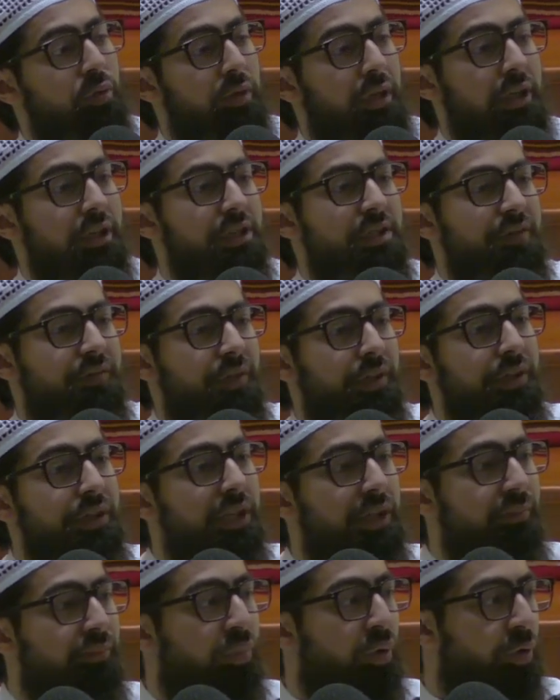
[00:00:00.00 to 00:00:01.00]
Quran, it's
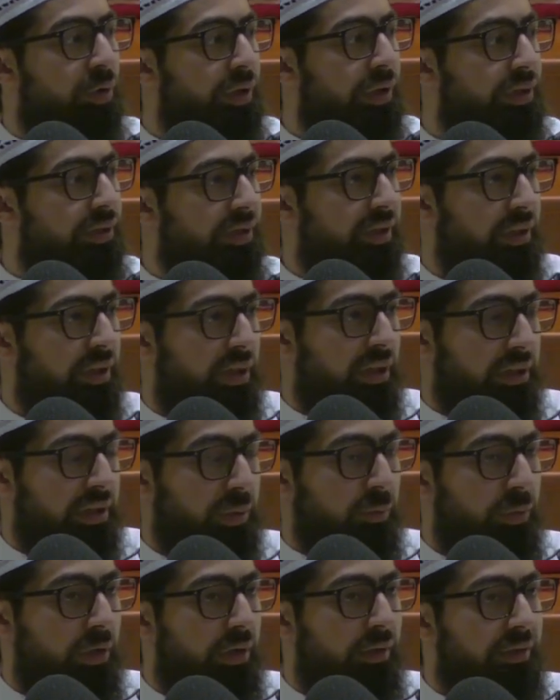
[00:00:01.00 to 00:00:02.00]
very important
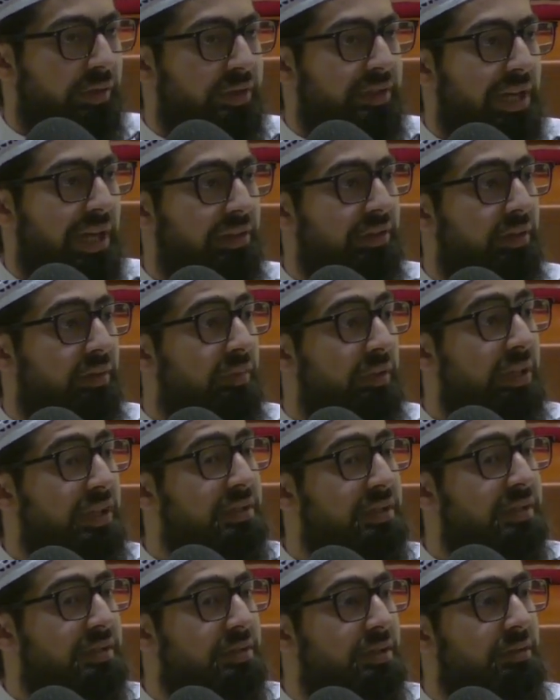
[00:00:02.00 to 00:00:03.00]
that we understand the
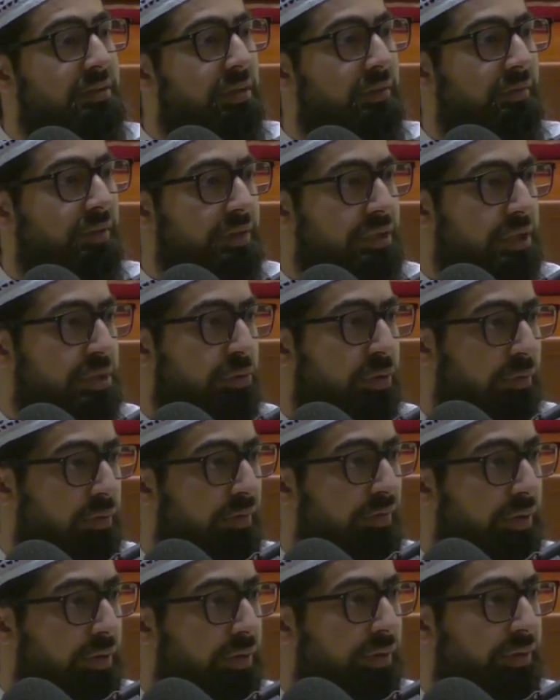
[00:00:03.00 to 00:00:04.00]
reason certain verses were
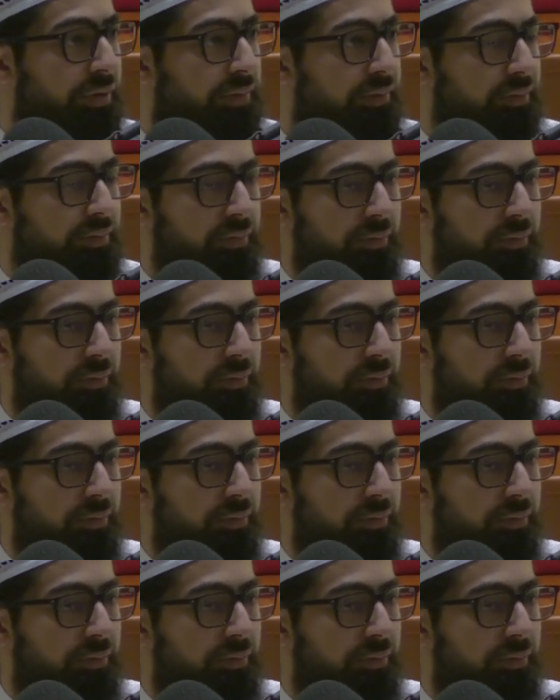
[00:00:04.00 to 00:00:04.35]
revealed.